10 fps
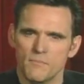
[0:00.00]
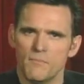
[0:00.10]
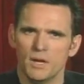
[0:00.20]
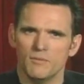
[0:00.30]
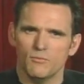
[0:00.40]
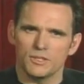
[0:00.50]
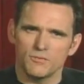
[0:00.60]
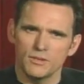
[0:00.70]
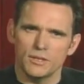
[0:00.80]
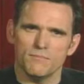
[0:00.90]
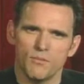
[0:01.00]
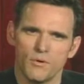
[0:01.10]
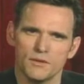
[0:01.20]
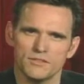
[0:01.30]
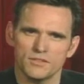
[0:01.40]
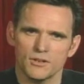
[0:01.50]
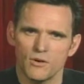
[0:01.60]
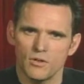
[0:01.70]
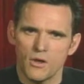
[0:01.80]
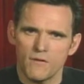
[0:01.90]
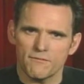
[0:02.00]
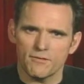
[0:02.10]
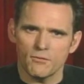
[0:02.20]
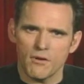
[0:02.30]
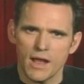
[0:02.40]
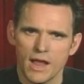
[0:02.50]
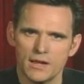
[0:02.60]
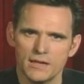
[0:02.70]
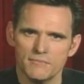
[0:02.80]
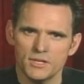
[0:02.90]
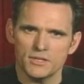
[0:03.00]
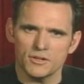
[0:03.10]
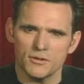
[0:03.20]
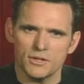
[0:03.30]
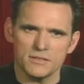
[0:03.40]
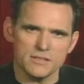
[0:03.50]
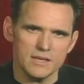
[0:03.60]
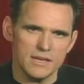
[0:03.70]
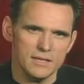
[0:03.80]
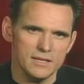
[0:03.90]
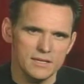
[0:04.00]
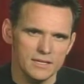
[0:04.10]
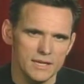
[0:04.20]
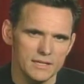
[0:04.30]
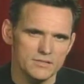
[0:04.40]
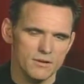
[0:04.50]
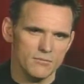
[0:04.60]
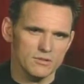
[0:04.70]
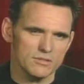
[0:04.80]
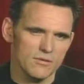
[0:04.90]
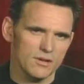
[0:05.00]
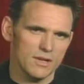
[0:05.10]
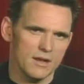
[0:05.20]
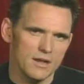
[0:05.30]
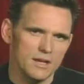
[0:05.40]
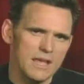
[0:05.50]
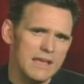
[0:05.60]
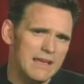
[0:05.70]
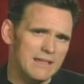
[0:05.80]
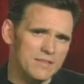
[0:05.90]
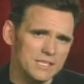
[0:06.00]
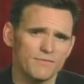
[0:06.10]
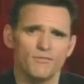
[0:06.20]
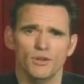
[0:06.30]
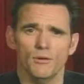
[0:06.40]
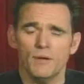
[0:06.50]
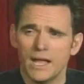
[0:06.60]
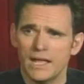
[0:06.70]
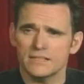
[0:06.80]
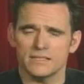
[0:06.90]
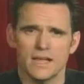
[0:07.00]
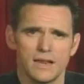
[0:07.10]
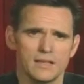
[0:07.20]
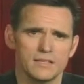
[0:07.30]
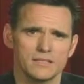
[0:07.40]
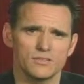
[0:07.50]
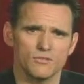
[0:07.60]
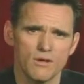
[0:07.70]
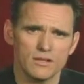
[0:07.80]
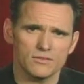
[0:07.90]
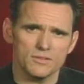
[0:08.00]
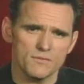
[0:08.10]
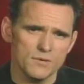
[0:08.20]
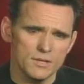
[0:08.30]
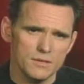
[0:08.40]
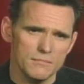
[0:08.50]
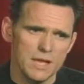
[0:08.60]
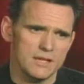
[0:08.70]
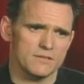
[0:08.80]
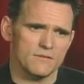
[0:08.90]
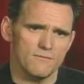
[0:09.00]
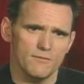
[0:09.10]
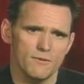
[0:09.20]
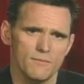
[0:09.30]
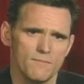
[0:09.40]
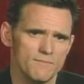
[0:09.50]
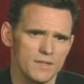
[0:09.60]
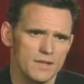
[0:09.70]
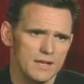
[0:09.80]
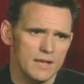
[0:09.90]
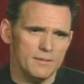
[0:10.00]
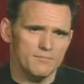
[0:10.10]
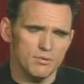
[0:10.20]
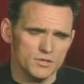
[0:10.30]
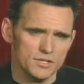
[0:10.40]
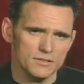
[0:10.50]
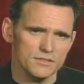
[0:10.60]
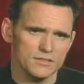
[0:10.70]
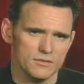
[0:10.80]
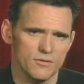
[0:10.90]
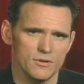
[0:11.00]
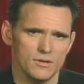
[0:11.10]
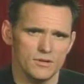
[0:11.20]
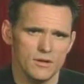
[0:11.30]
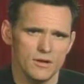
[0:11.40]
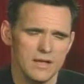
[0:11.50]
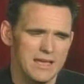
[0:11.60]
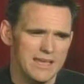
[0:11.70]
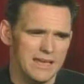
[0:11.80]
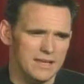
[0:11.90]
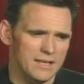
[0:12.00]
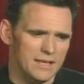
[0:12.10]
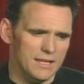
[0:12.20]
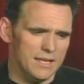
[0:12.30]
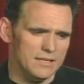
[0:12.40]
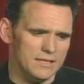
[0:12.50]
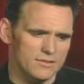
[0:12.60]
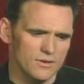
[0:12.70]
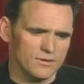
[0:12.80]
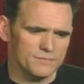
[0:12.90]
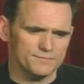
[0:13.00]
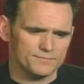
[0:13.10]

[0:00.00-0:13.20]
But what's really important is to go along for the ride and be curious and engaged on what's going on. And this film has that. I think the director is really masterful at pushing this story along. And he took